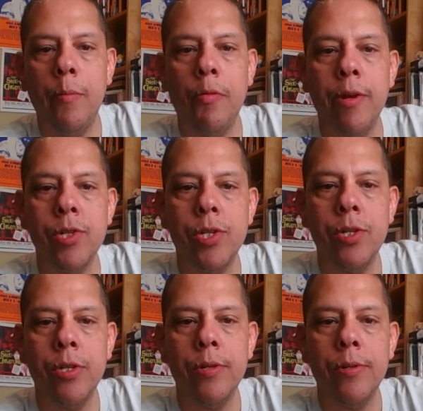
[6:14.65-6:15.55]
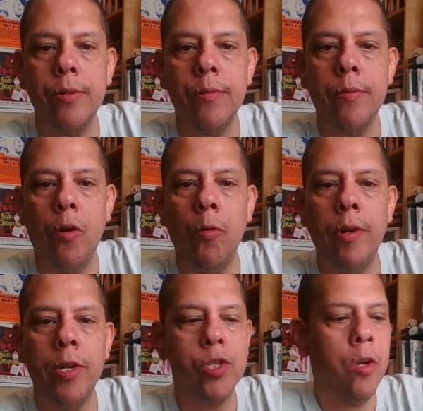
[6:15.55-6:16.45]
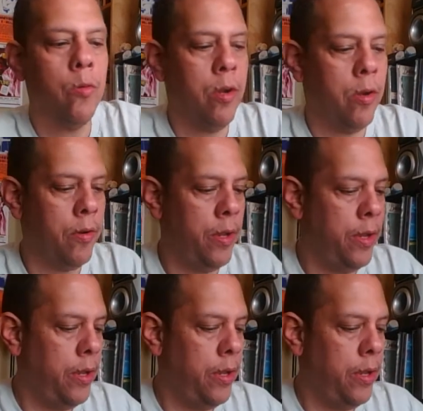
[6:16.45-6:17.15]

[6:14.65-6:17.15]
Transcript: pressing, holding this all wrong,